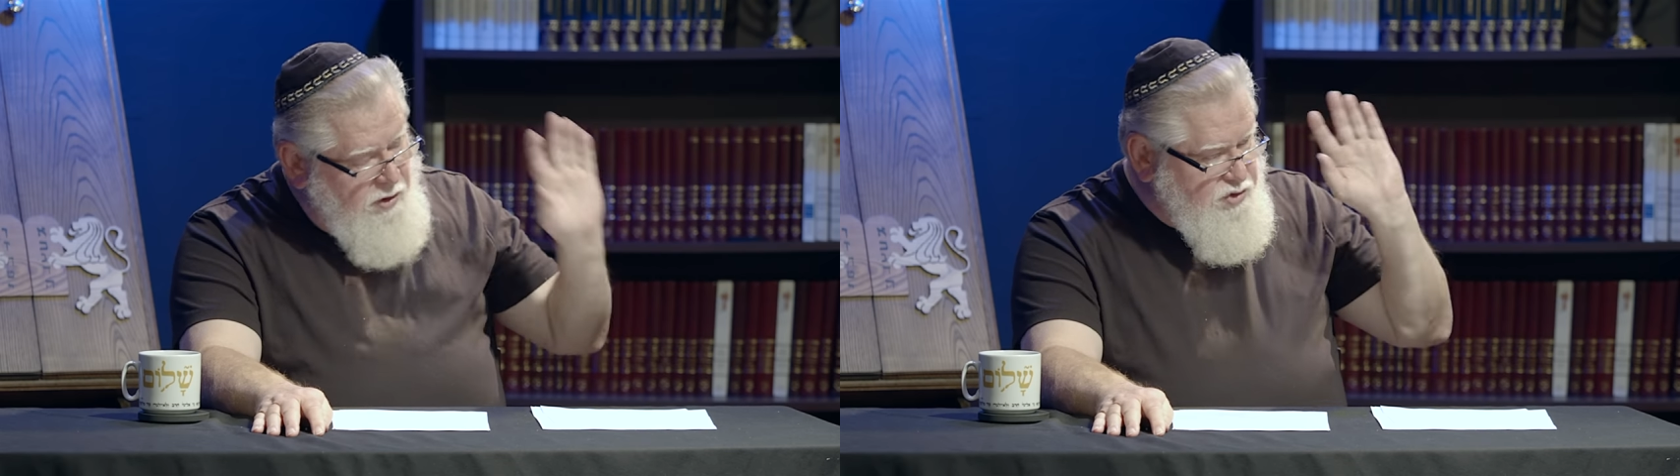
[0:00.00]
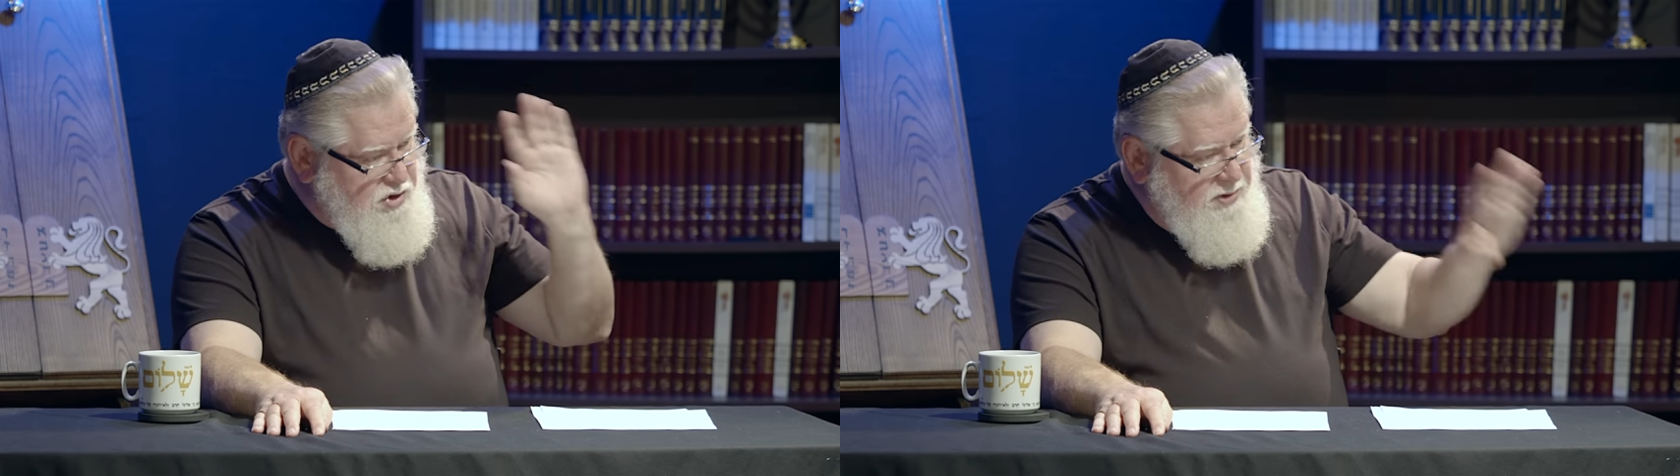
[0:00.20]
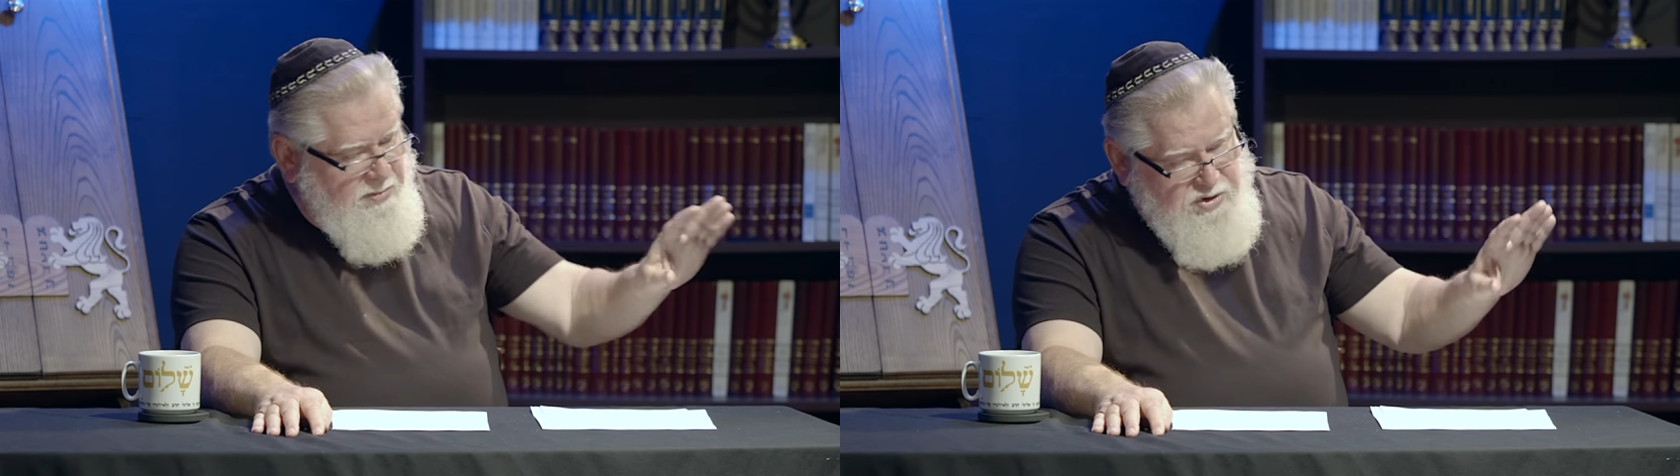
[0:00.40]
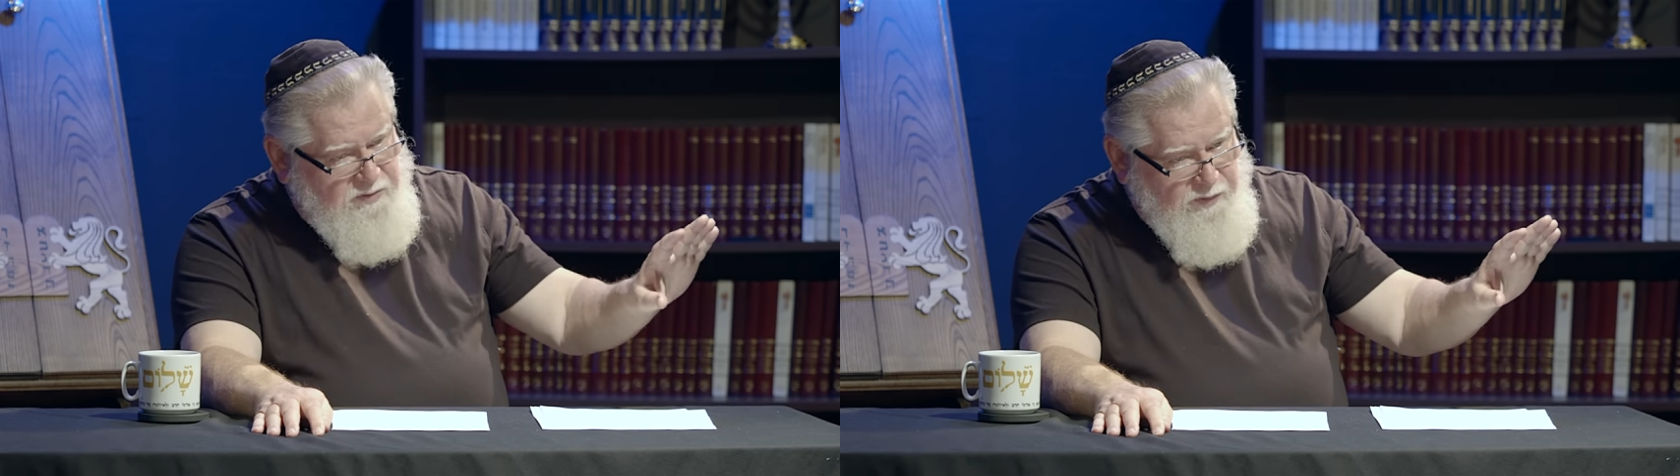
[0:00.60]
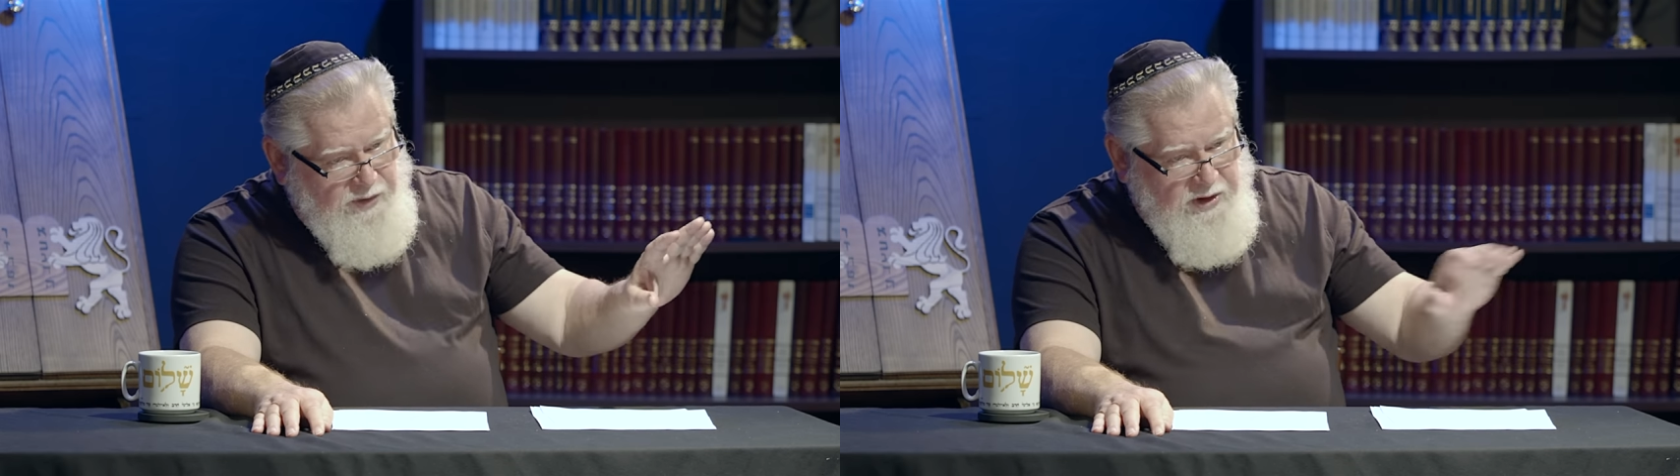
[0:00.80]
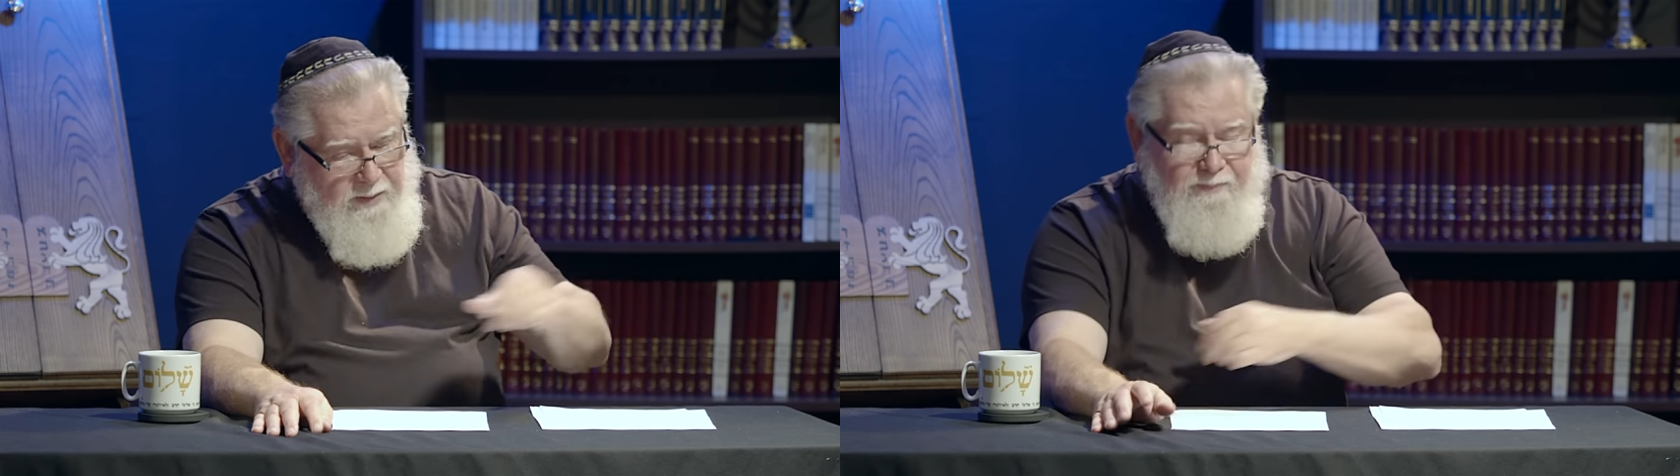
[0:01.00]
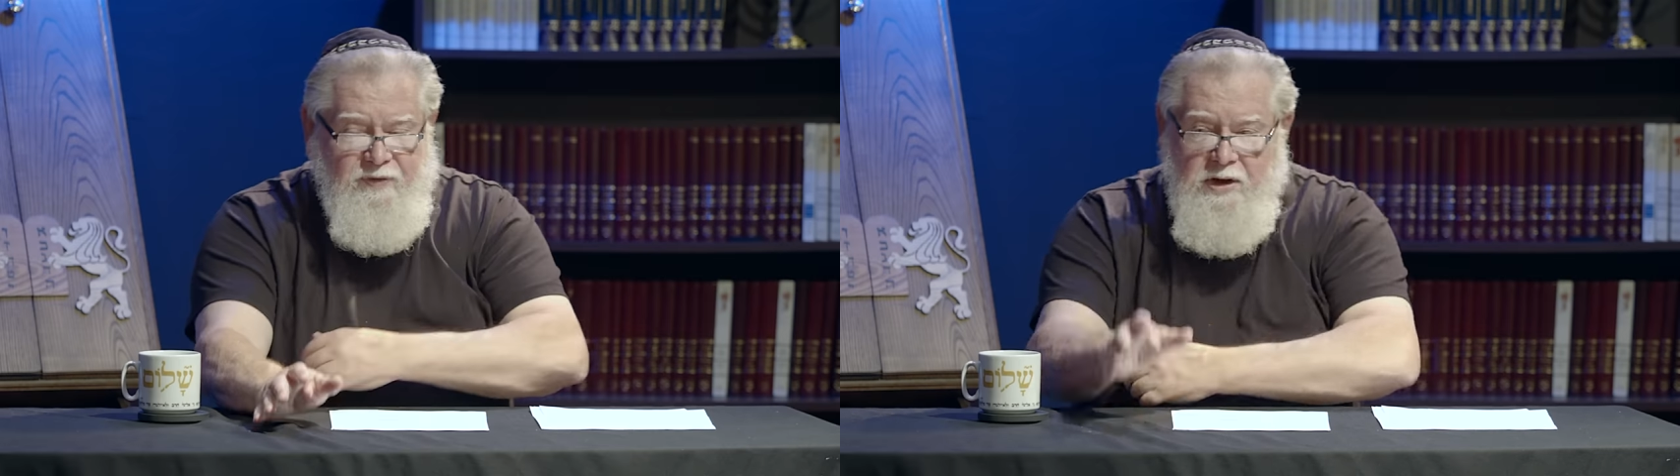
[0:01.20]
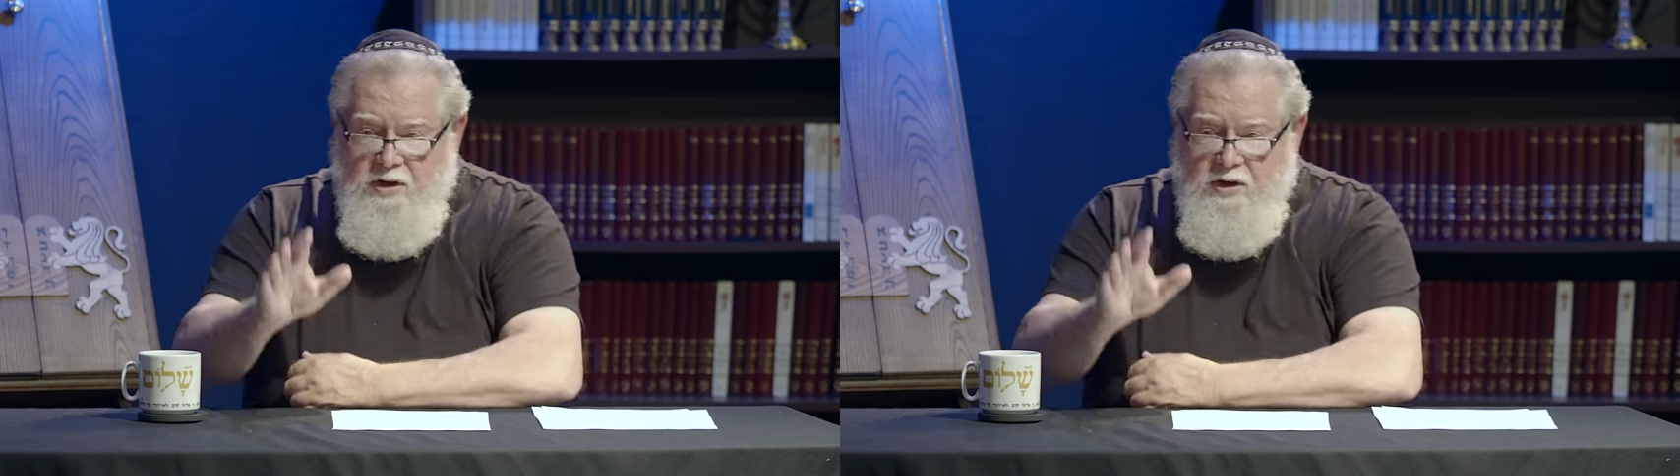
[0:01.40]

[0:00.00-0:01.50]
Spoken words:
those commandments are for them.